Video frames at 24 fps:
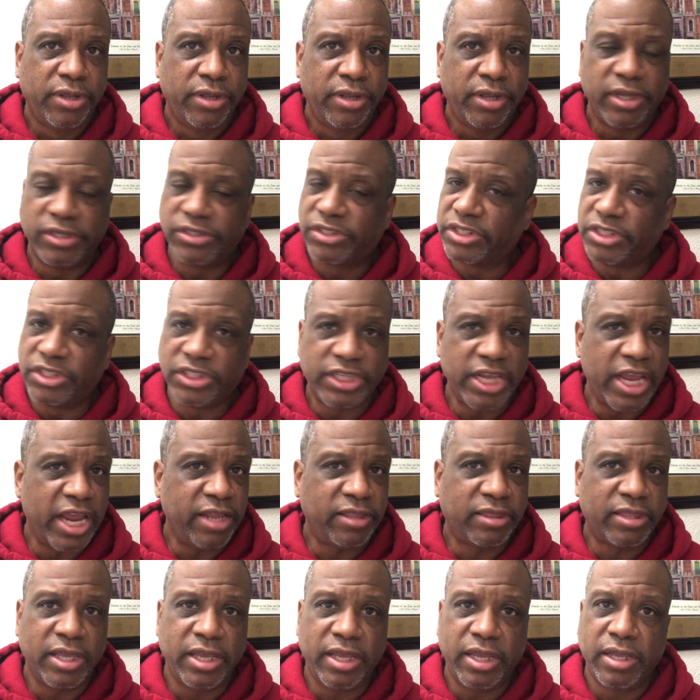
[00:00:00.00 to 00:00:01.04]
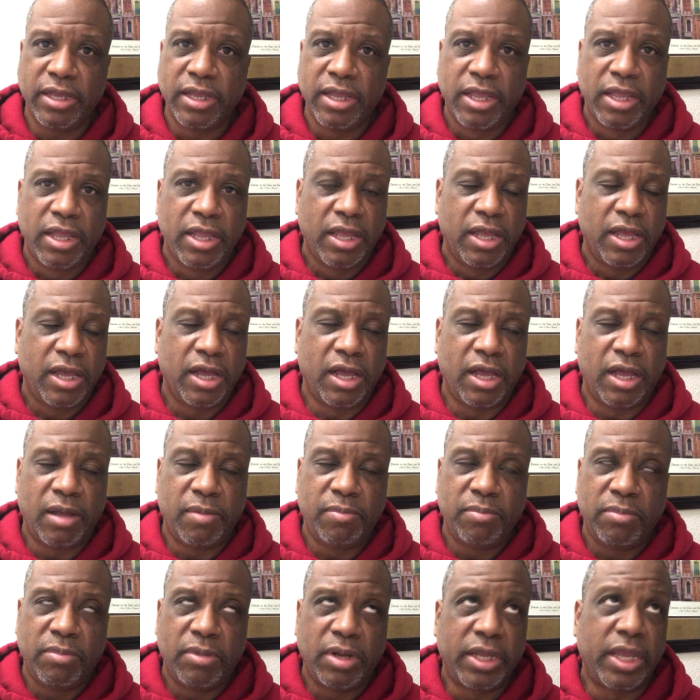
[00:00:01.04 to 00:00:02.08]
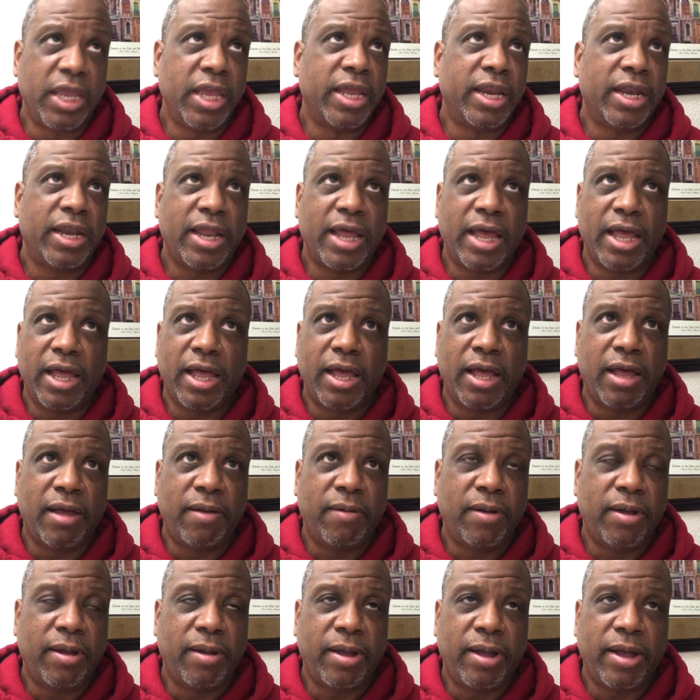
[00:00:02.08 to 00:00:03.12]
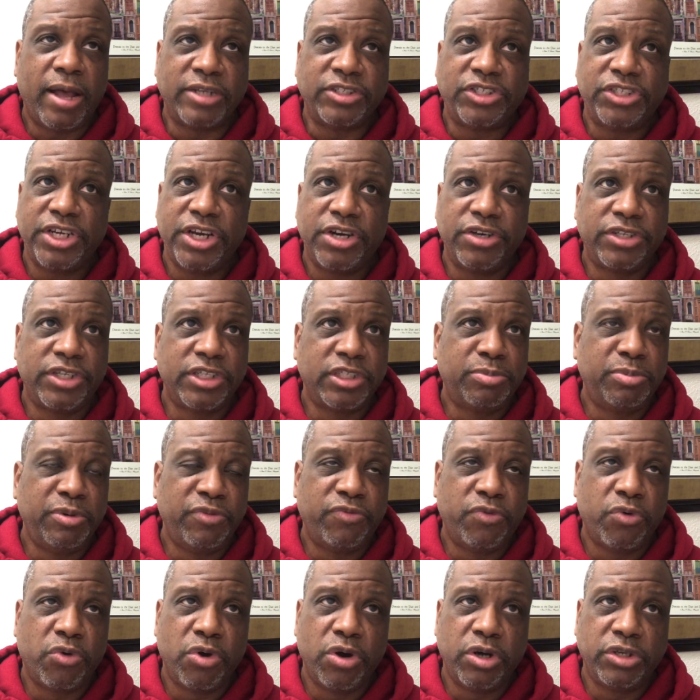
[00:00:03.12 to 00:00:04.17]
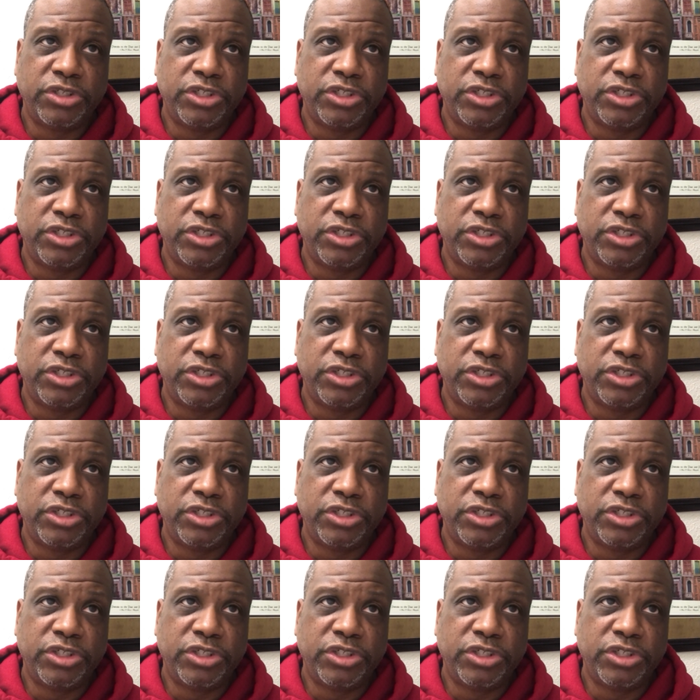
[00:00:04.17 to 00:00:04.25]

It's the same thing. Um, again, I, I, I, shared this before.